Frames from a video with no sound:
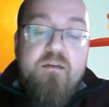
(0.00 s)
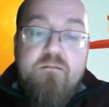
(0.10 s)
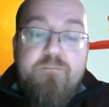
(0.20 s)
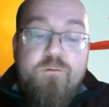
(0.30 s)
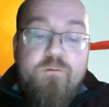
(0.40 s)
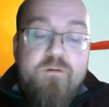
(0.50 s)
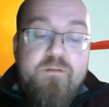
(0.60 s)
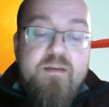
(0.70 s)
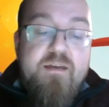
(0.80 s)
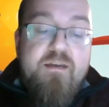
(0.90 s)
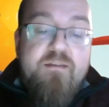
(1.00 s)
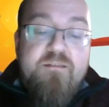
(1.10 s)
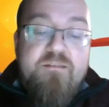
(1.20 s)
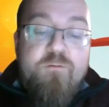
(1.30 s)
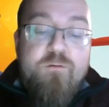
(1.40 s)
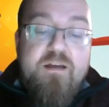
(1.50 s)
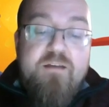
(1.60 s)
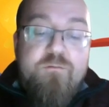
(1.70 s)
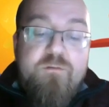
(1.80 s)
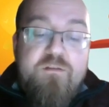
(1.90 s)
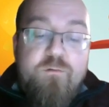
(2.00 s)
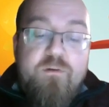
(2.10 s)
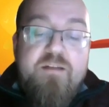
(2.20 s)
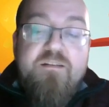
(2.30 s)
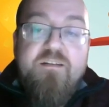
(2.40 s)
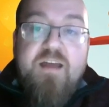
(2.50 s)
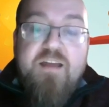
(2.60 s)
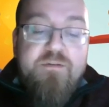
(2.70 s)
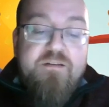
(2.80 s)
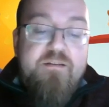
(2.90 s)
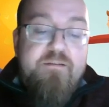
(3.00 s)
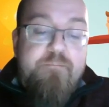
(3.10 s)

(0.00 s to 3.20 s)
The fourth is disorganized or disoriented attachment.